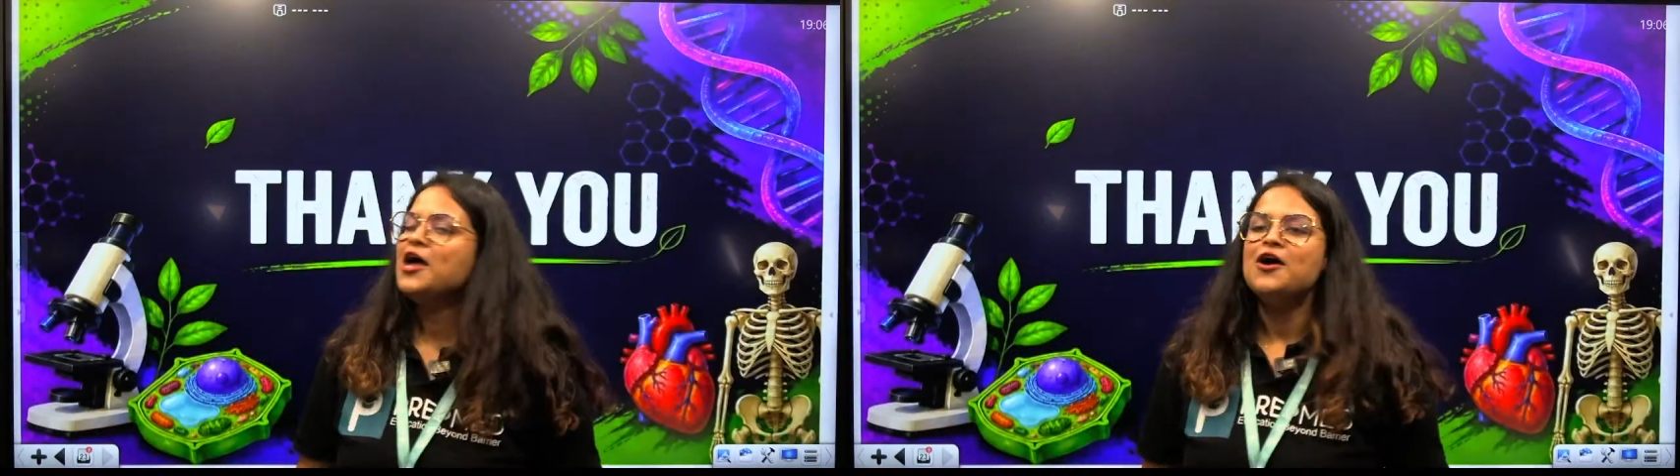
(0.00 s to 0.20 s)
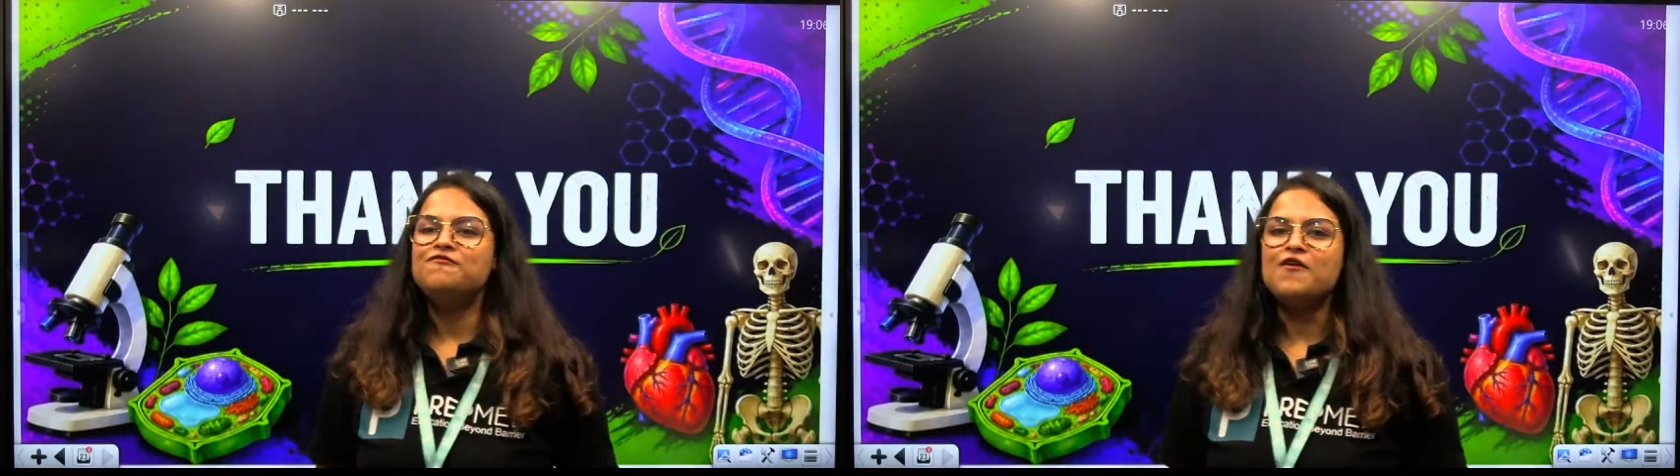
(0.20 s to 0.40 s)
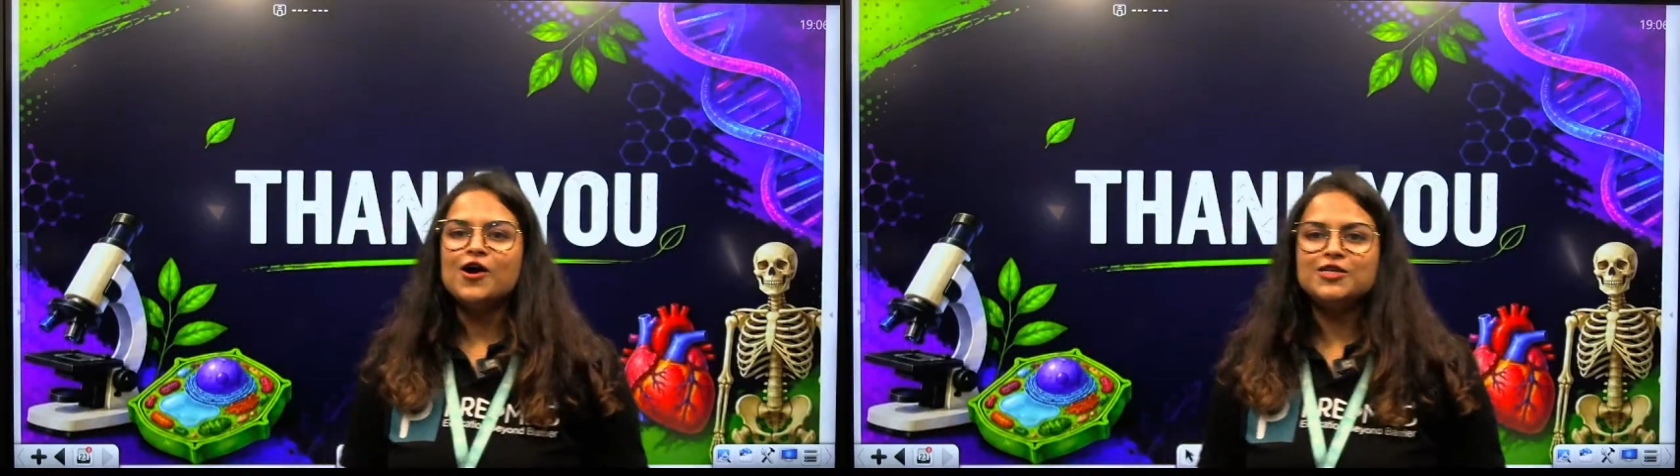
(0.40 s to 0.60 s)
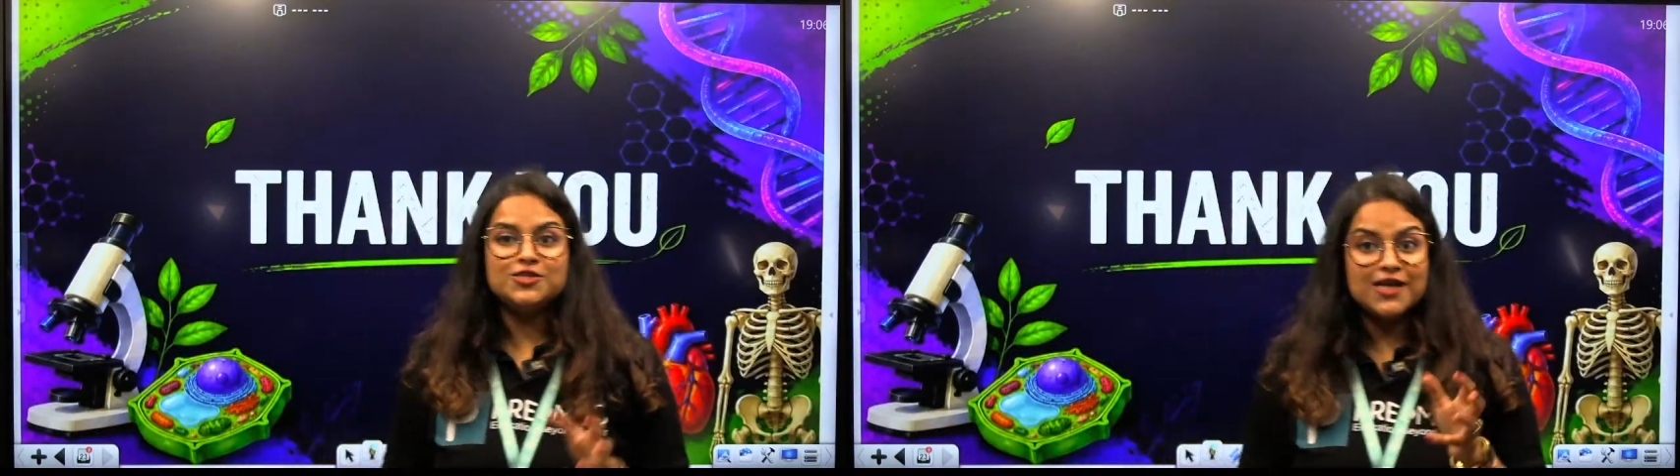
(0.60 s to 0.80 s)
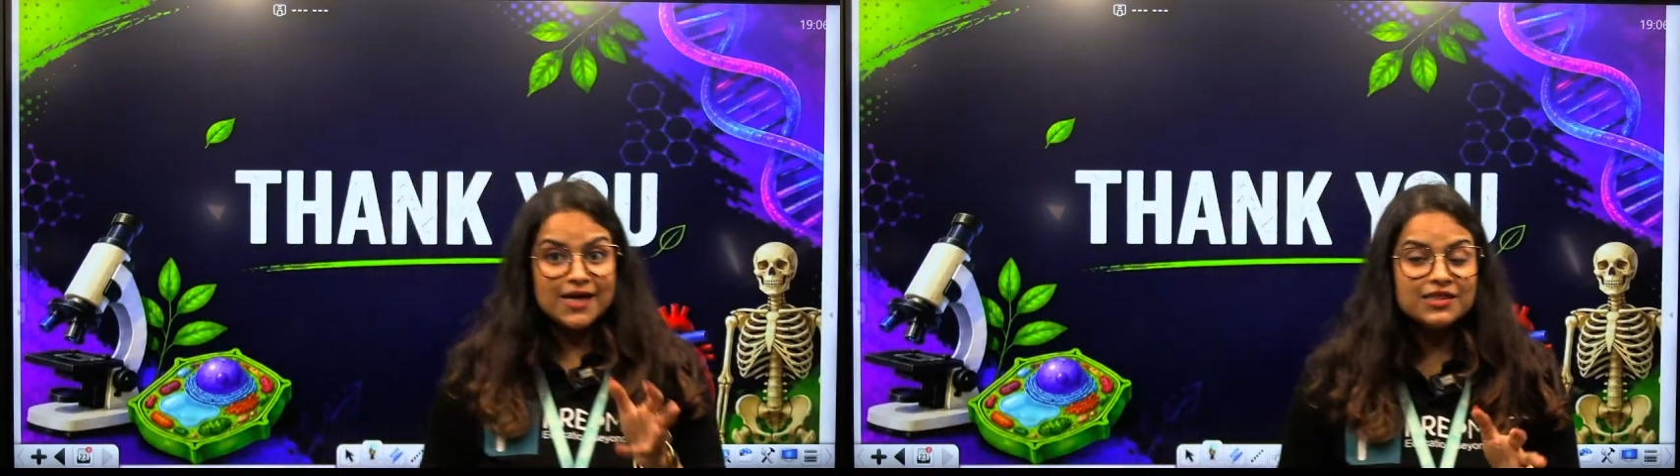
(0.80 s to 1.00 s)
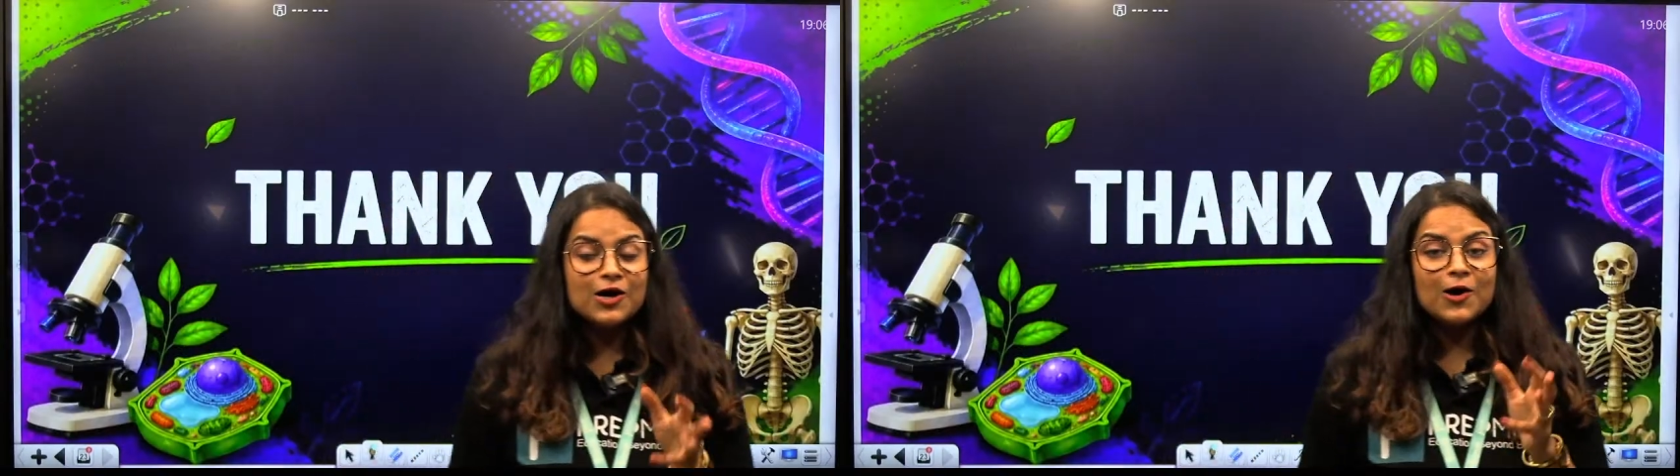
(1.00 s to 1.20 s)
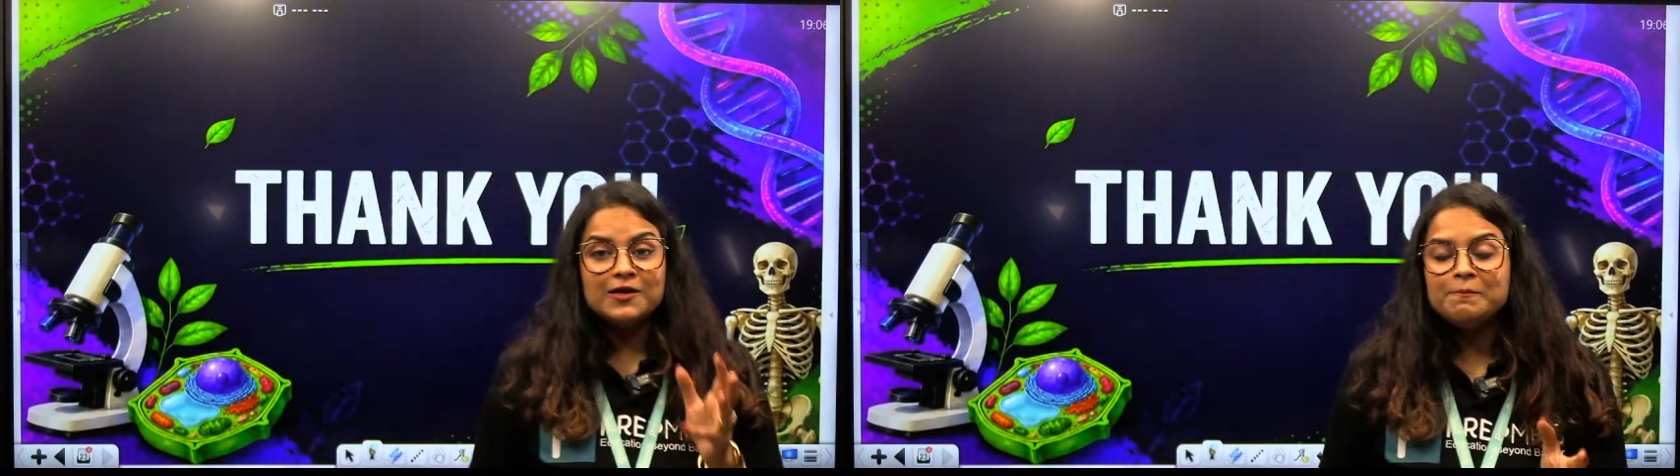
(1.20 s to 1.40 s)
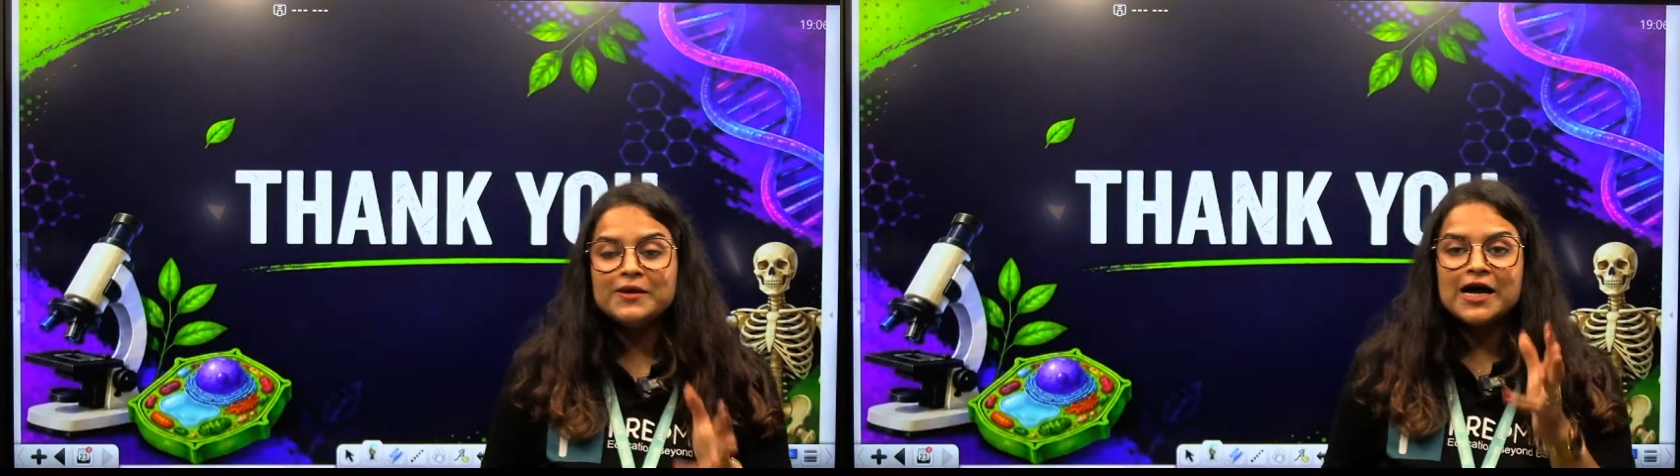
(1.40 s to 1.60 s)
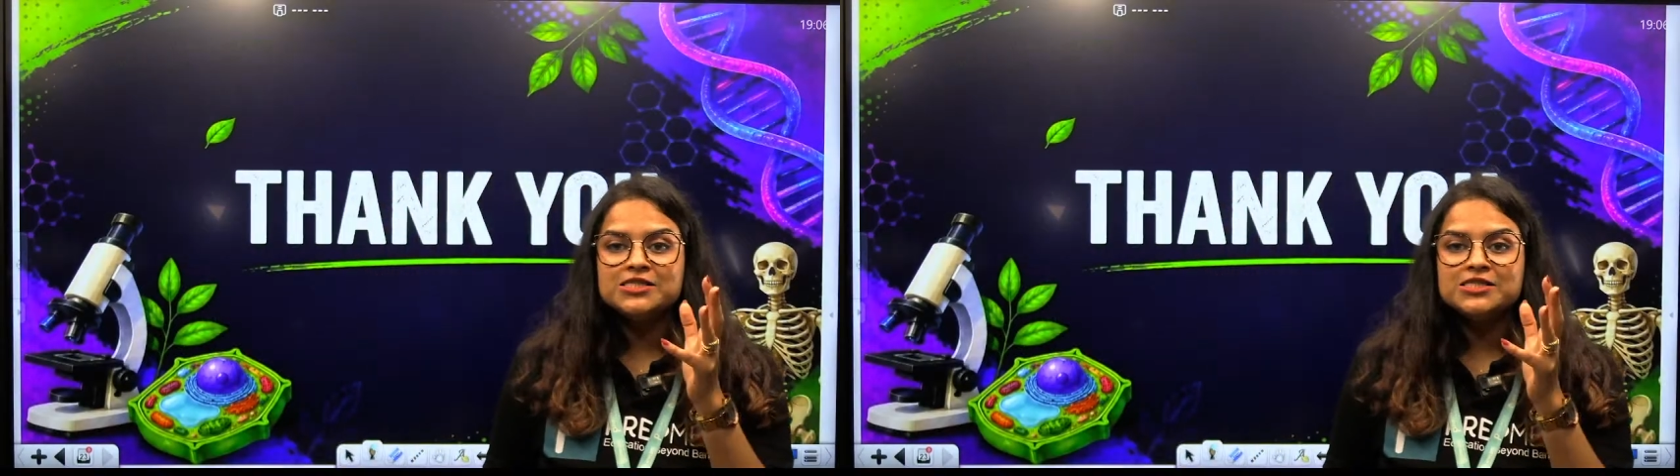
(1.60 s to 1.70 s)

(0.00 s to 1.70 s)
for today's Olympiad